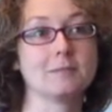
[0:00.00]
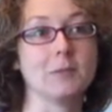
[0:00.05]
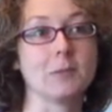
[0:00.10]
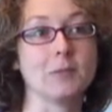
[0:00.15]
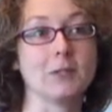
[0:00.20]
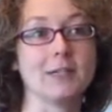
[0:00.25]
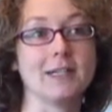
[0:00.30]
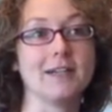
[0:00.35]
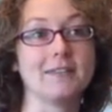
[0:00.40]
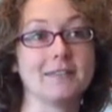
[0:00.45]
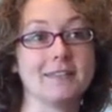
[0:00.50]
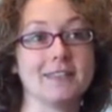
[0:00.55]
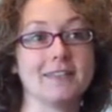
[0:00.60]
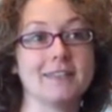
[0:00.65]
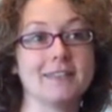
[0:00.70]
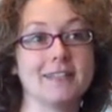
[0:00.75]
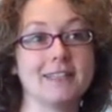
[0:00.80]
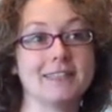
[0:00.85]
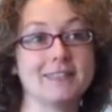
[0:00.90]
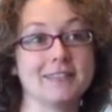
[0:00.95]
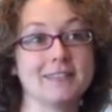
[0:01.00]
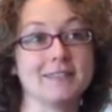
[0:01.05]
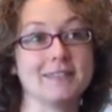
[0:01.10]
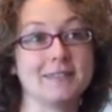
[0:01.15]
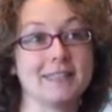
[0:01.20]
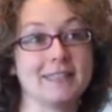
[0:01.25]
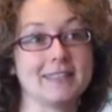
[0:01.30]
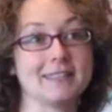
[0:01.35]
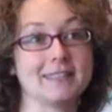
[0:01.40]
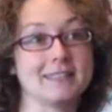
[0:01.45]
ordering off the internet too,
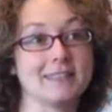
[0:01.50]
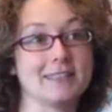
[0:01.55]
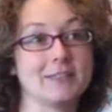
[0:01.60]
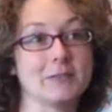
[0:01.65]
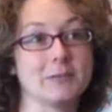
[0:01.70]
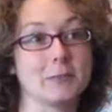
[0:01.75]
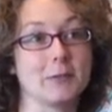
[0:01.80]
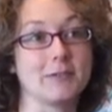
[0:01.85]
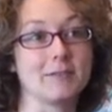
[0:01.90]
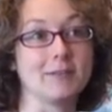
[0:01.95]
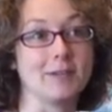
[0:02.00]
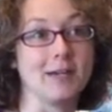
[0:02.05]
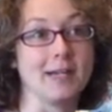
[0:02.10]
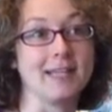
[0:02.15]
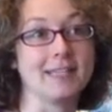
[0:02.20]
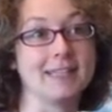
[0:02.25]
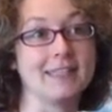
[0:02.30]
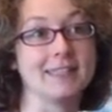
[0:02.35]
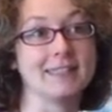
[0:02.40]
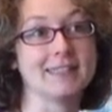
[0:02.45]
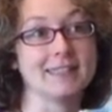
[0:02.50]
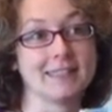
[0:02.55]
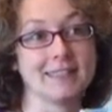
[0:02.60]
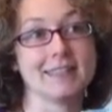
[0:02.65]
because there's more variety.